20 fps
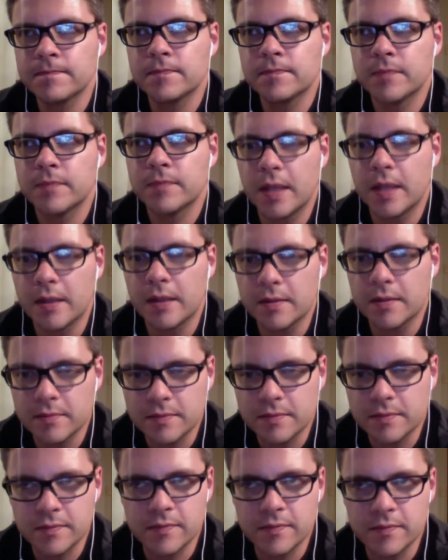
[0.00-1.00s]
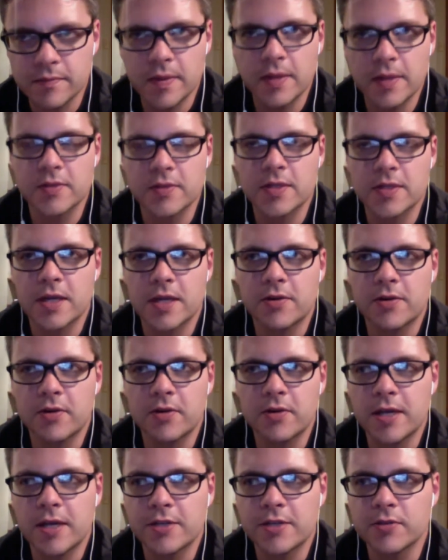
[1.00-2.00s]
that mellows out
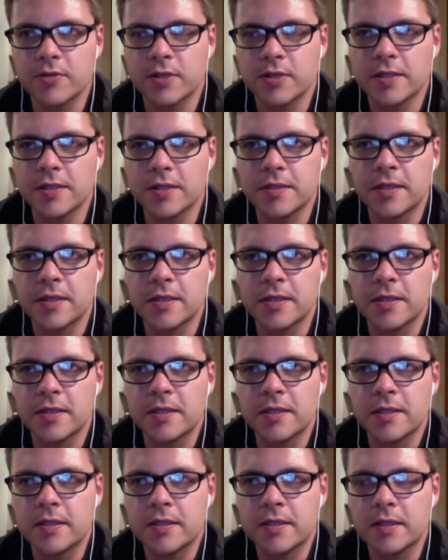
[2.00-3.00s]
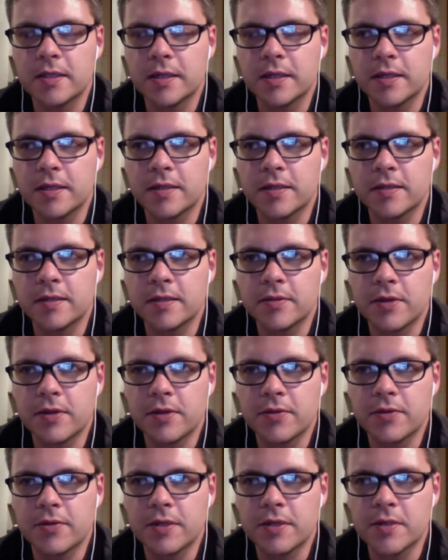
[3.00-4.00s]
gradually throughout
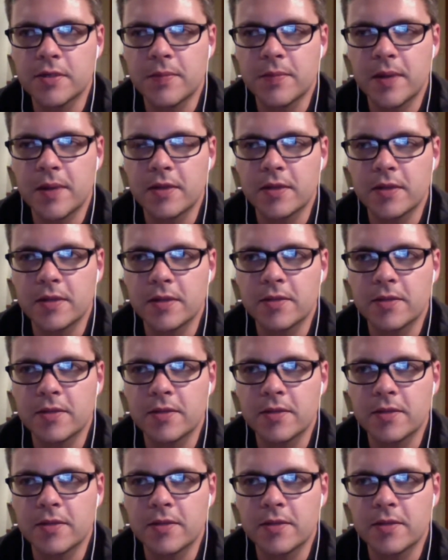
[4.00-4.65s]
the rest of the palate and into the